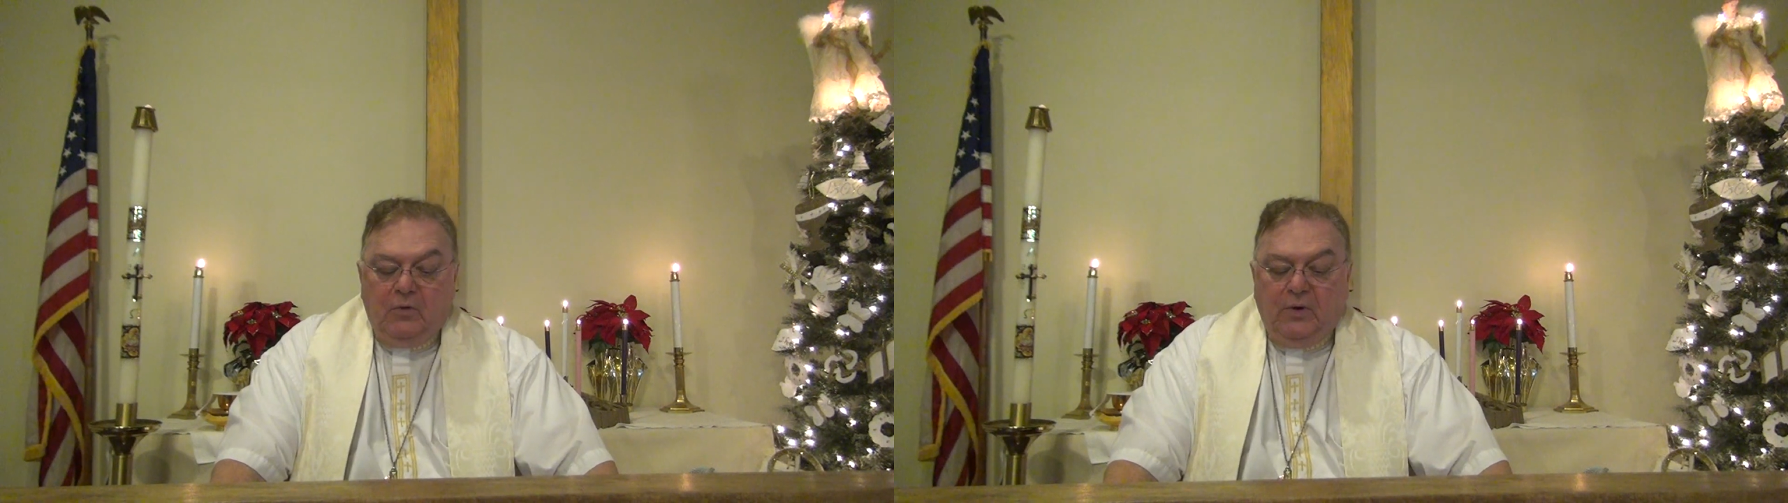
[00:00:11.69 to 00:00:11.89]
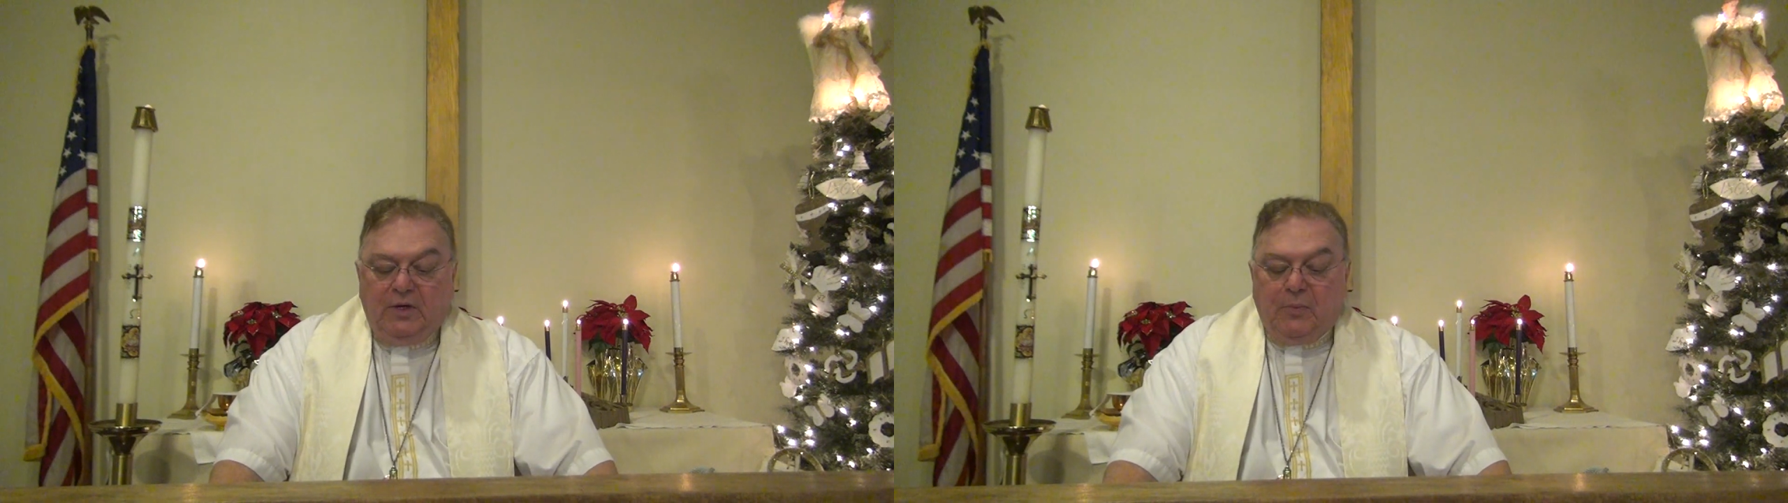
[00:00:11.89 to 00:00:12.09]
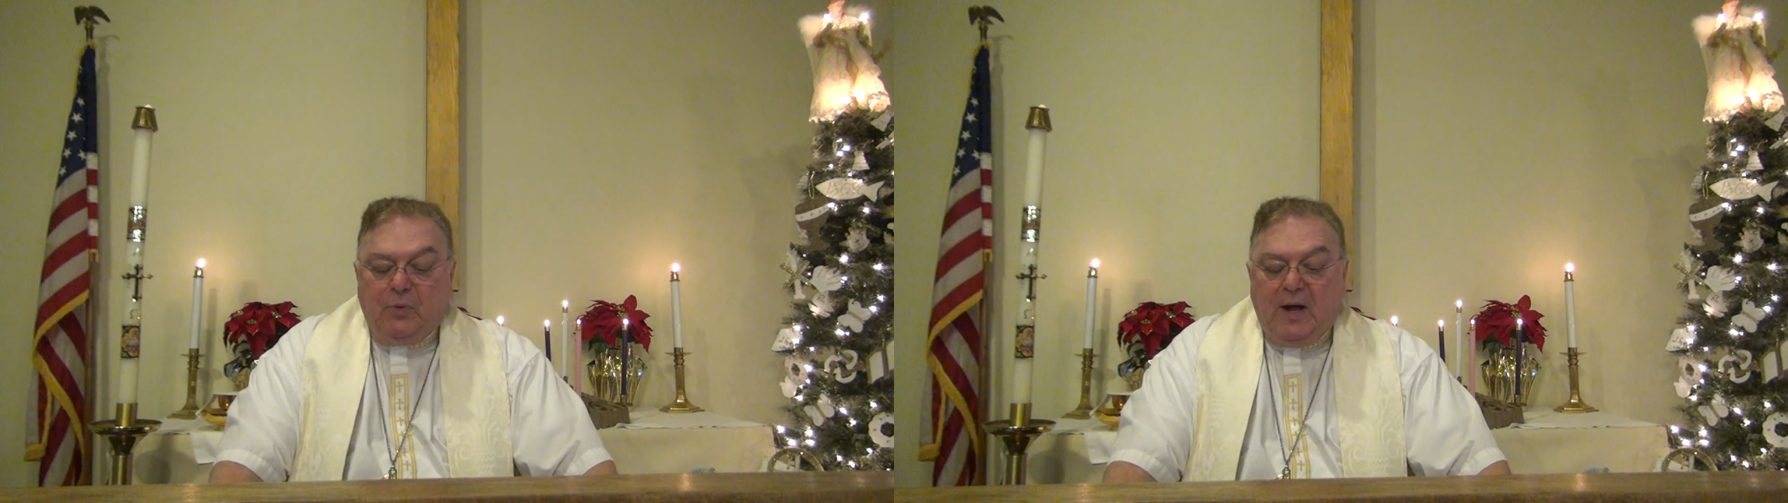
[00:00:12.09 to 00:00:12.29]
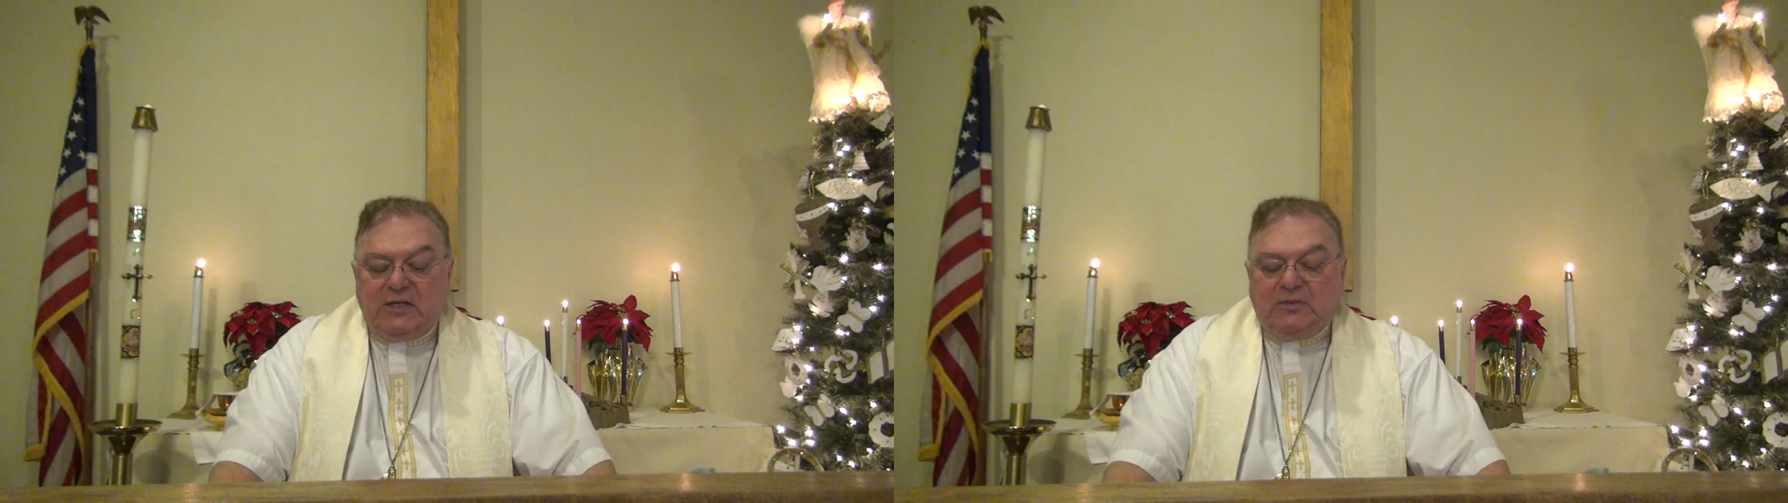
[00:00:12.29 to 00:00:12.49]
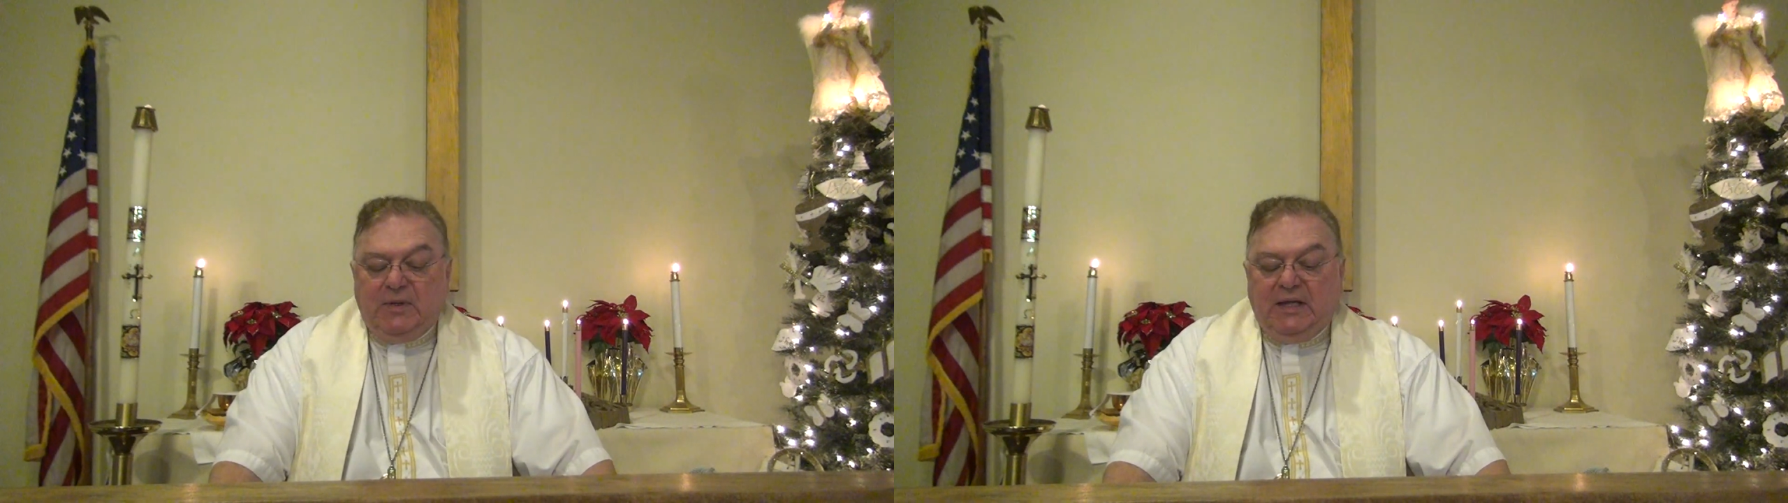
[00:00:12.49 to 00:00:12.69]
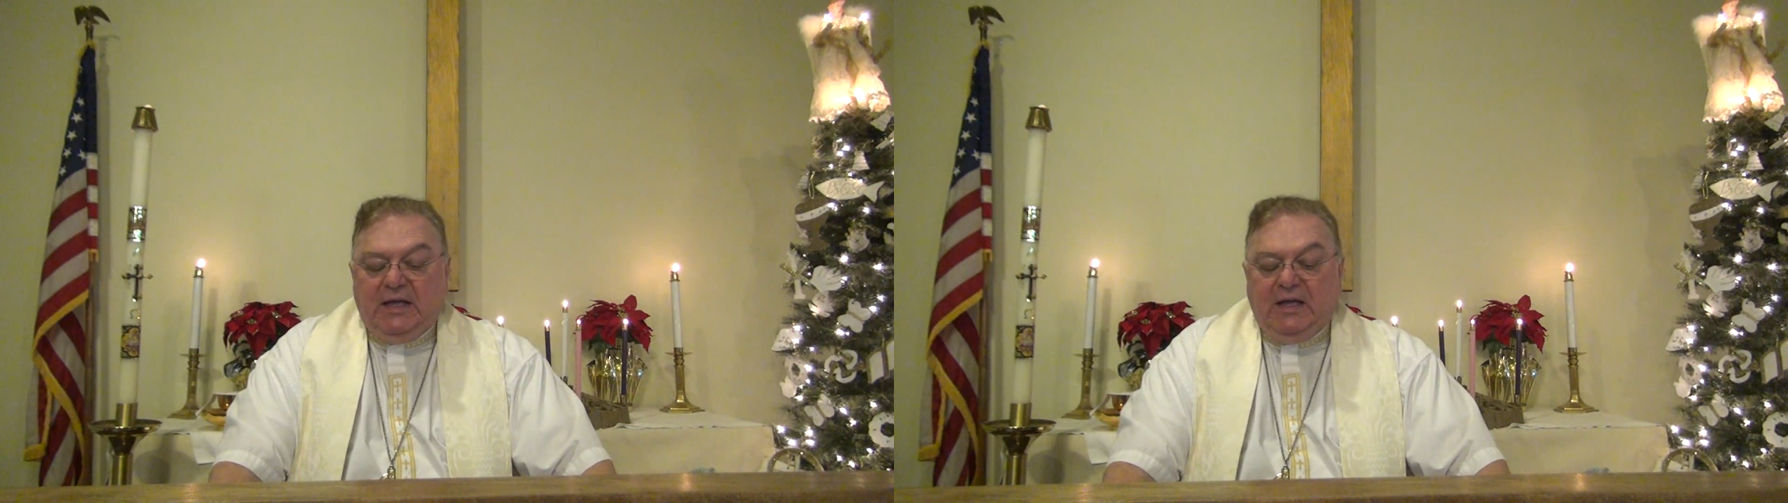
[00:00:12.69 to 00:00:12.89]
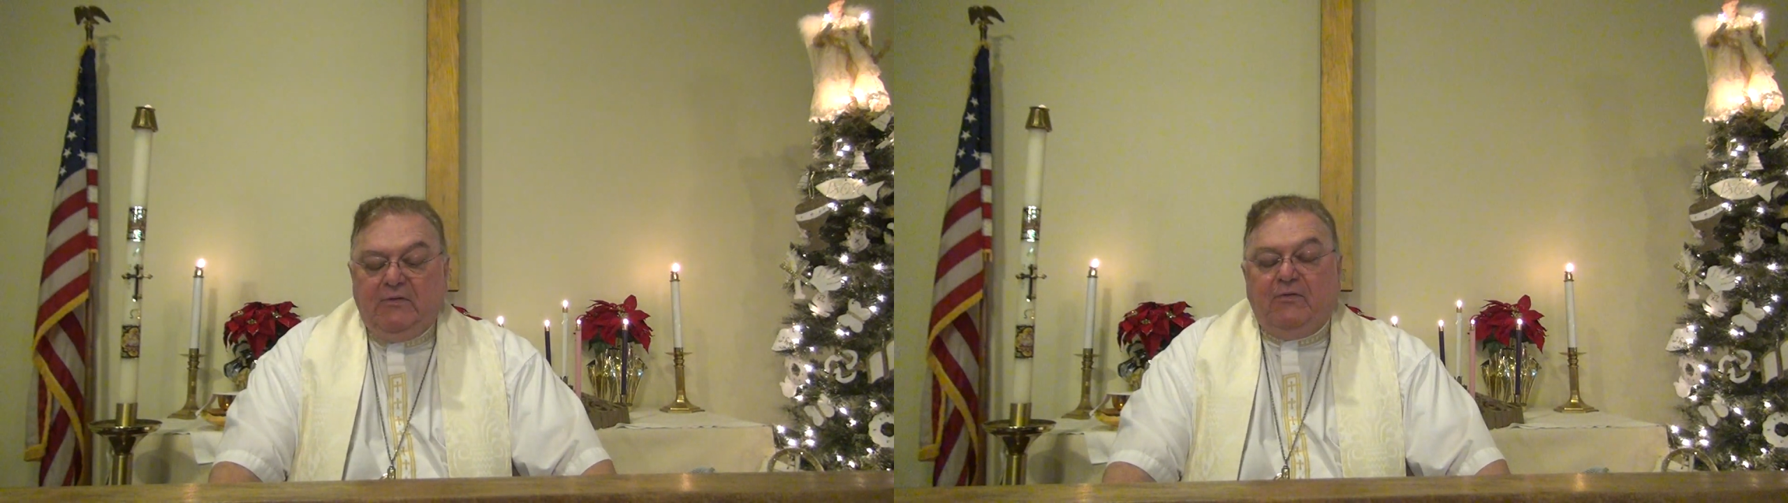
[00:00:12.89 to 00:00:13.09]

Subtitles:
written approximately